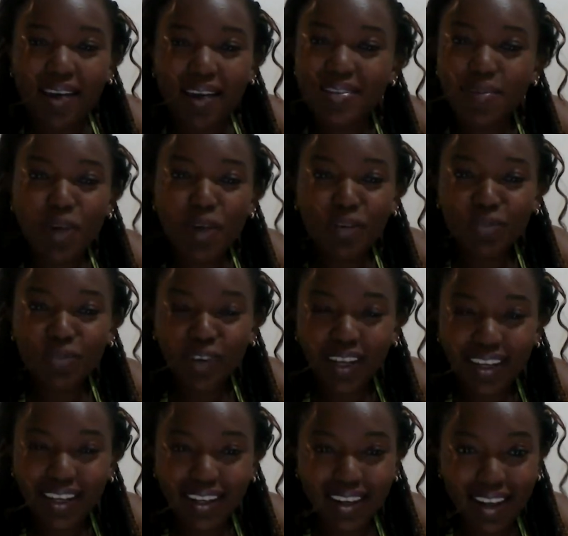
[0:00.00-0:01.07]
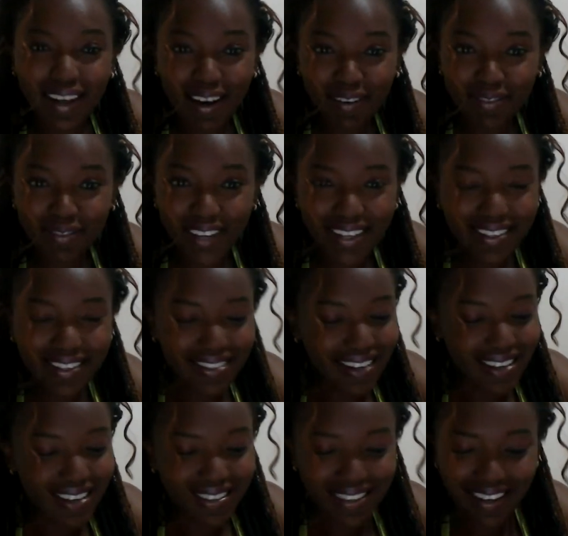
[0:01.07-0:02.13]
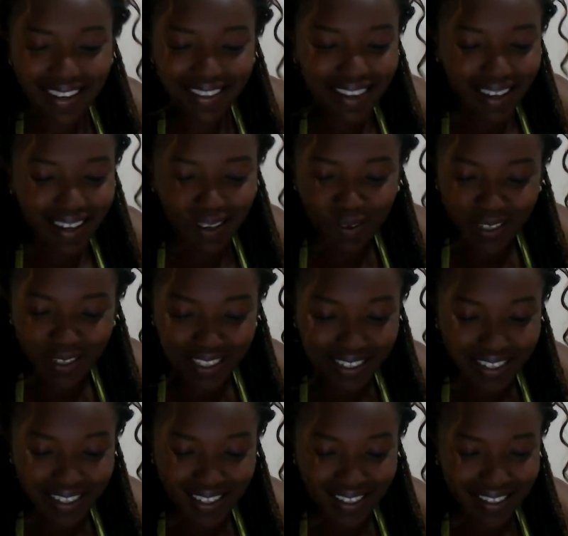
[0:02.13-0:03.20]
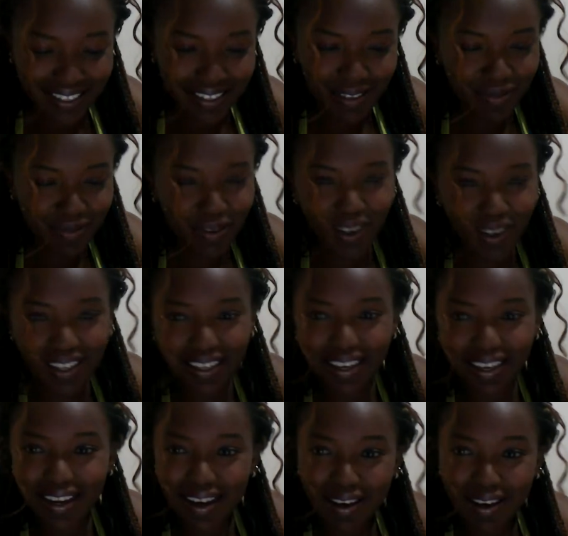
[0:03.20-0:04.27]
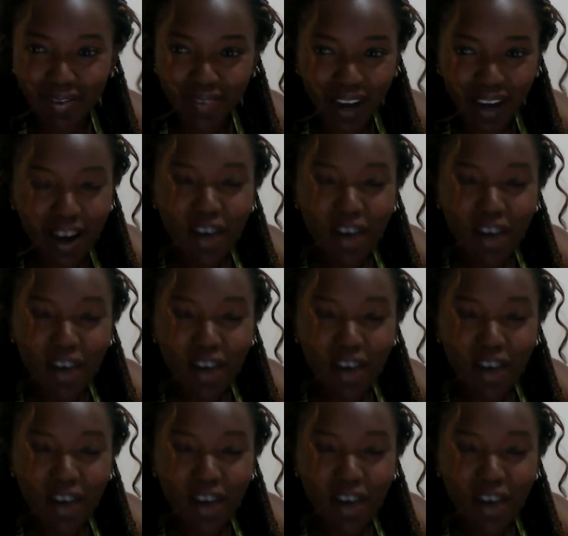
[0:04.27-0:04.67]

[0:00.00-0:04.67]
It's about falling in love. That is just exactly what it is. Falling in love